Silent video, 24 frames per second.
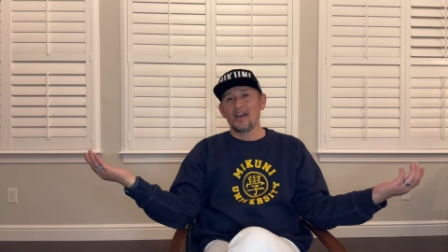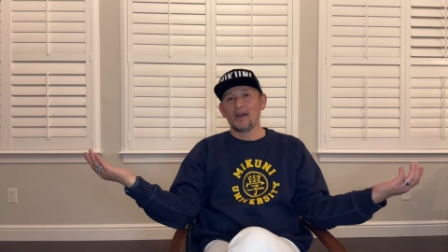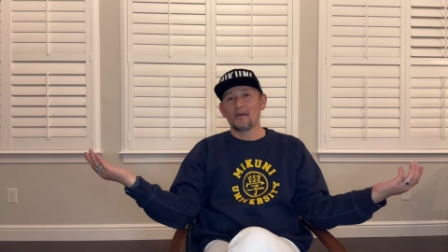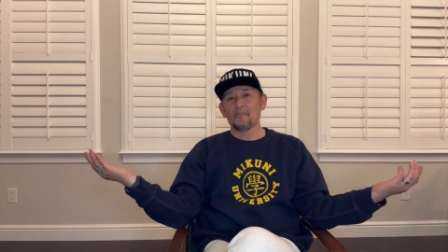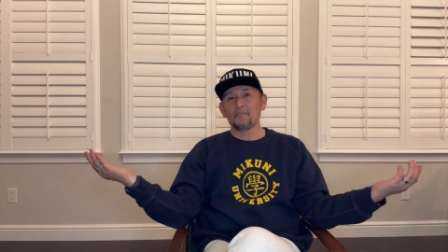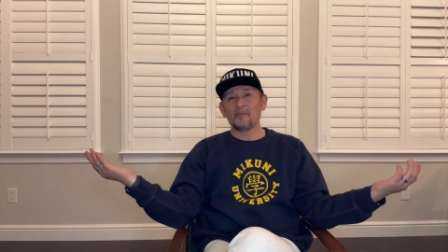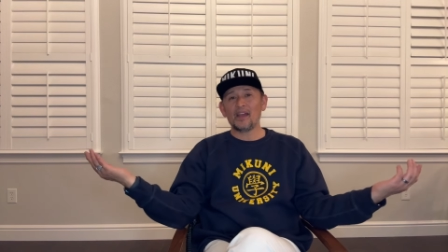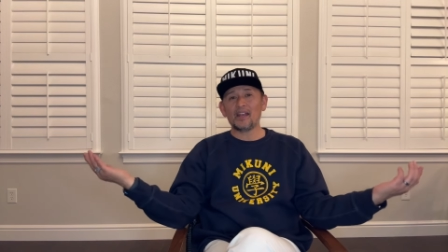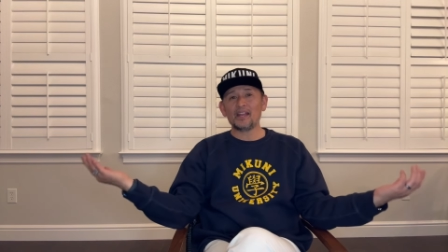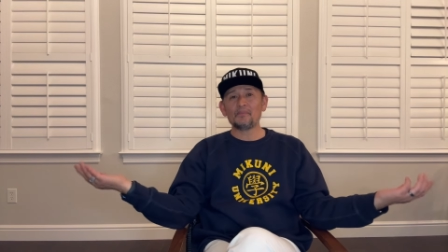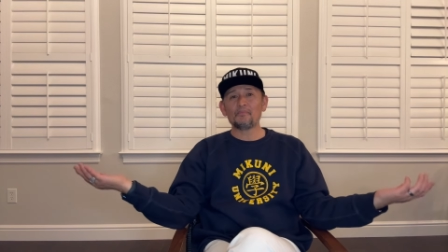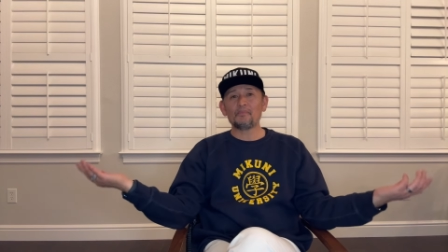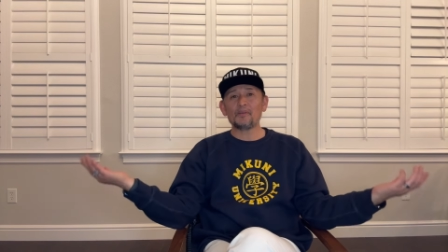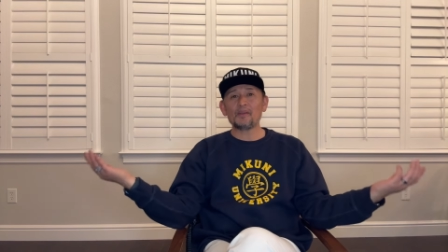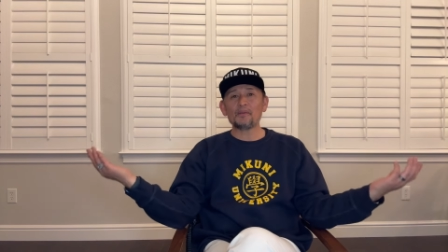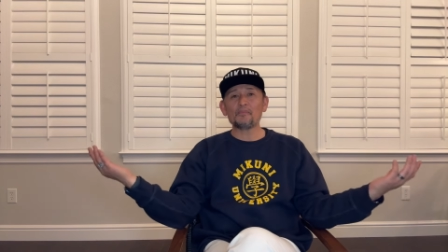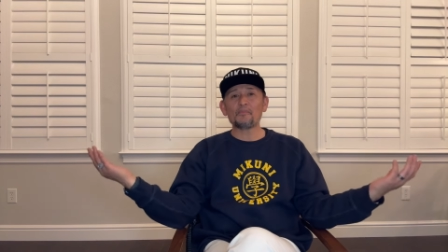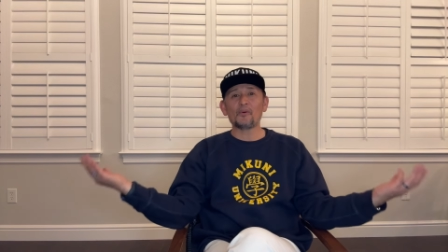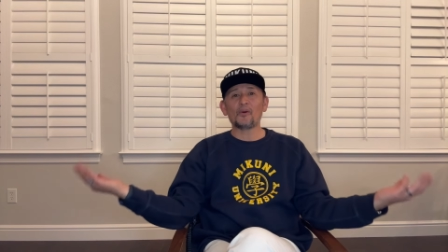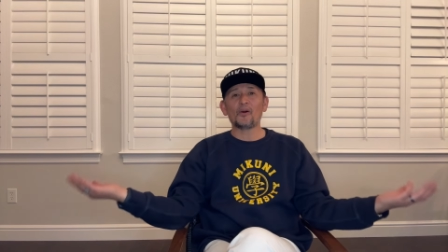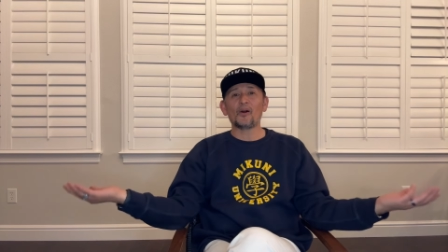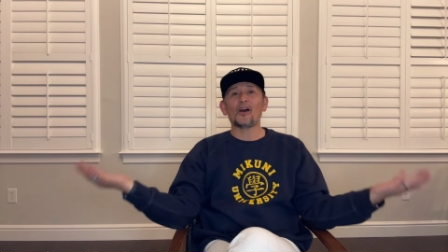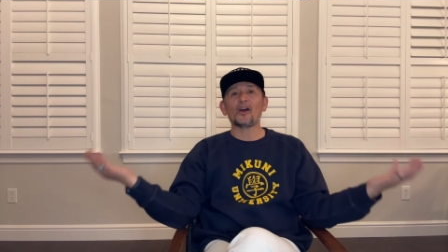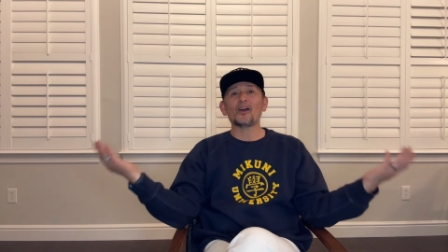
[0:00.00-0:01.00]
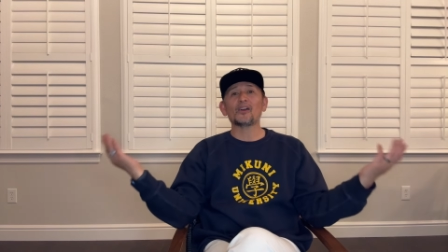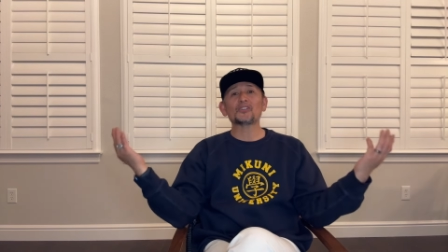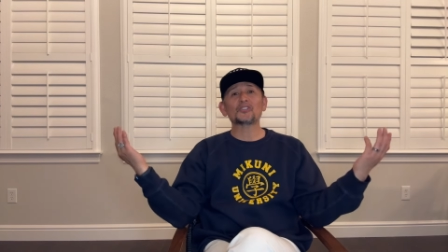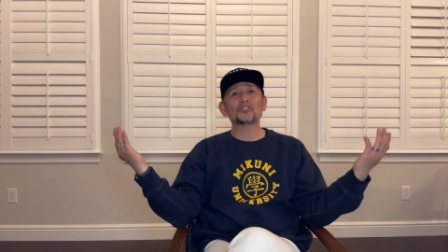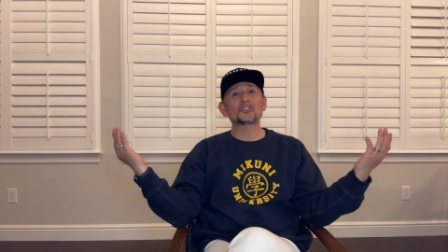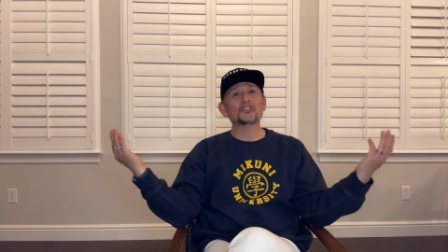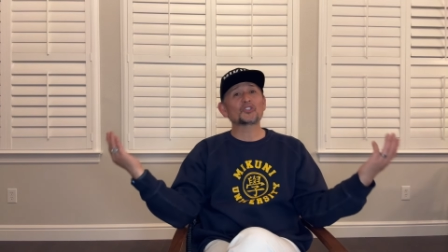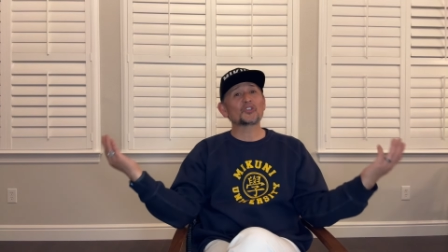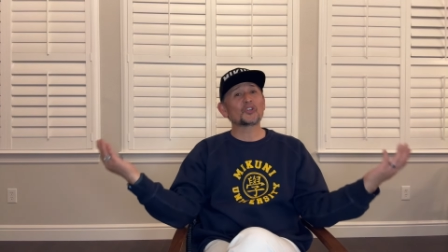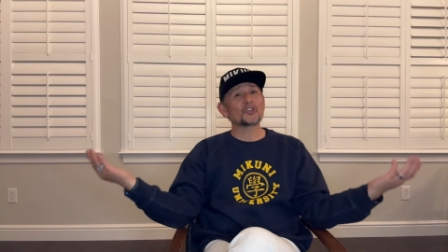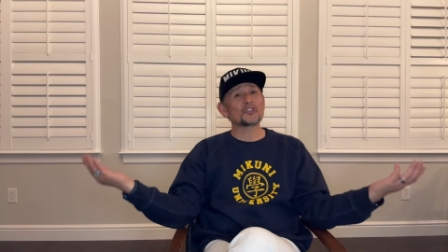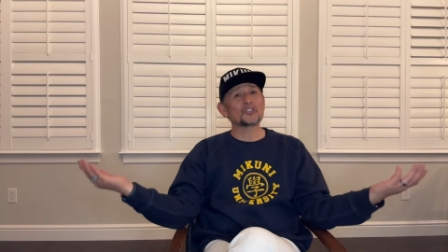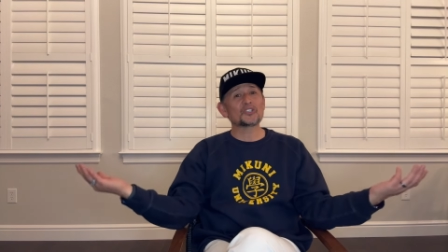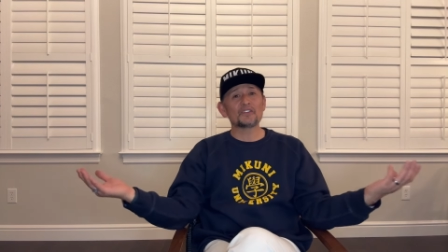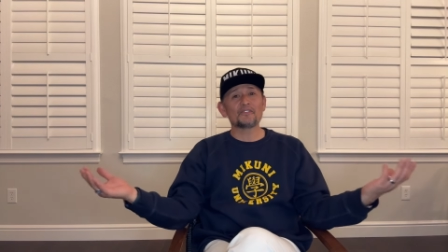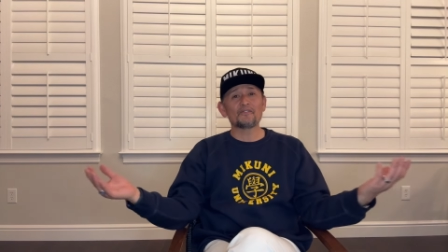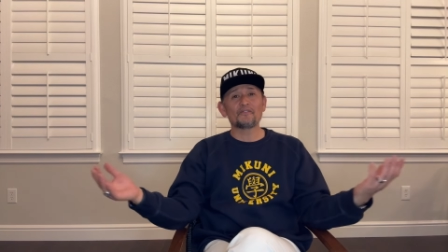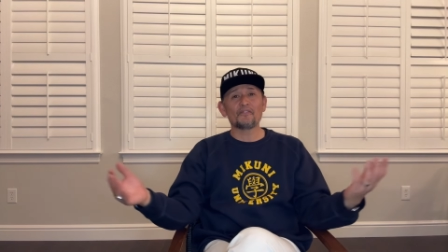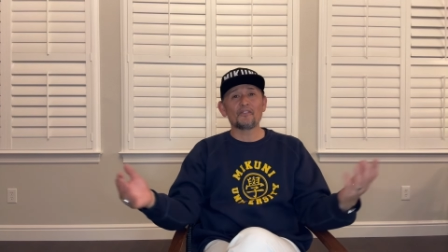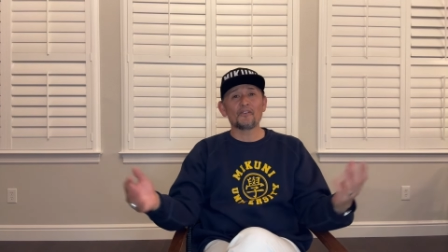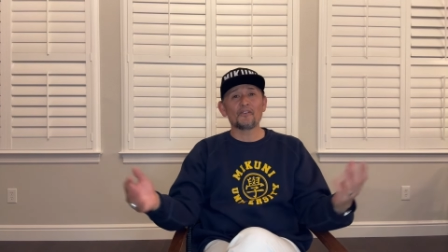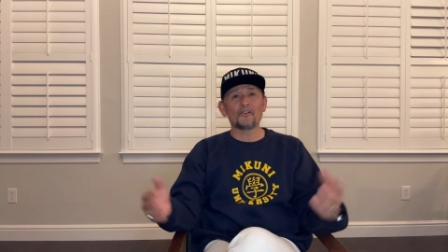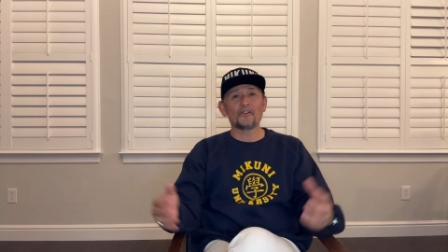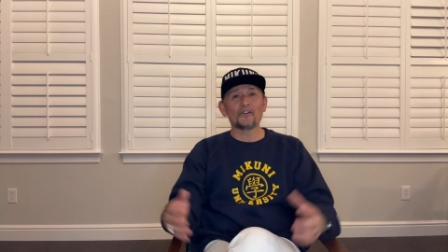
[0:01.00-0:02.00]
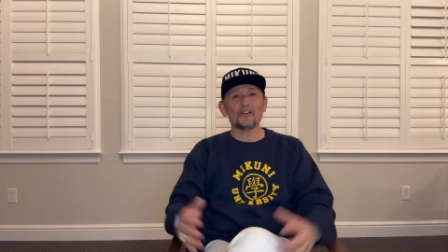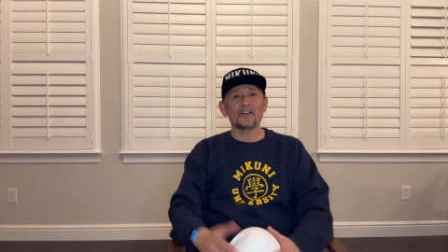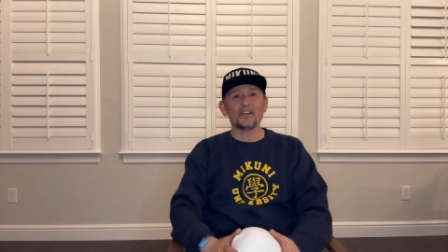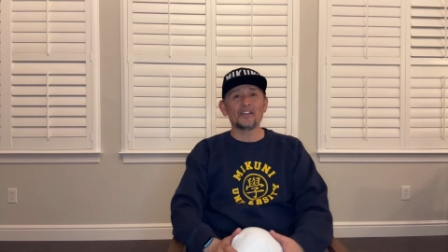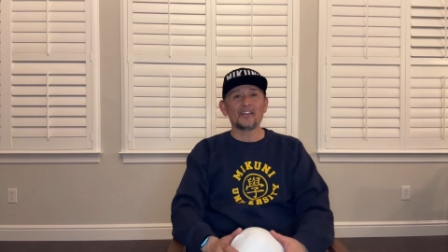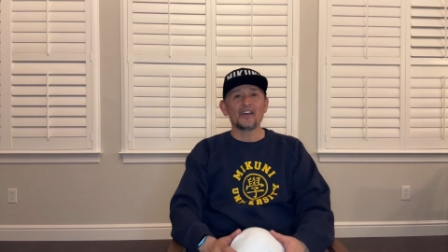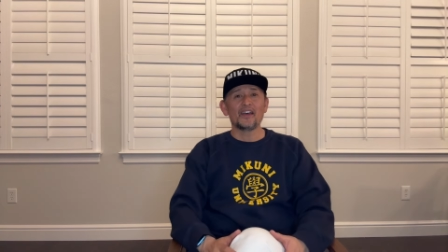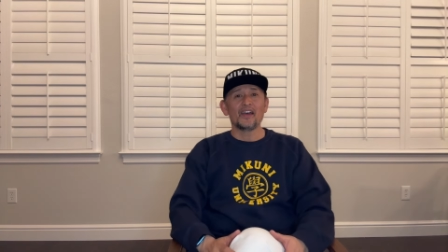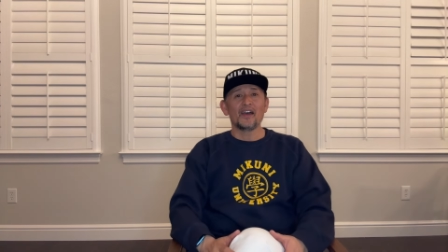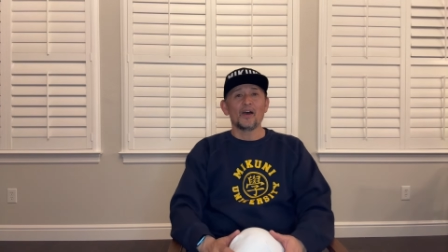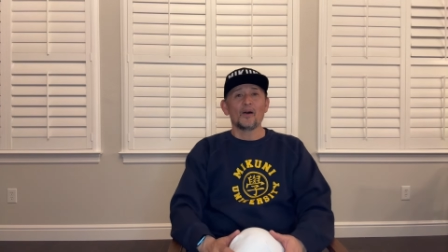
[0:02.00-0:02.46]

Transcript: Many people are searching for it.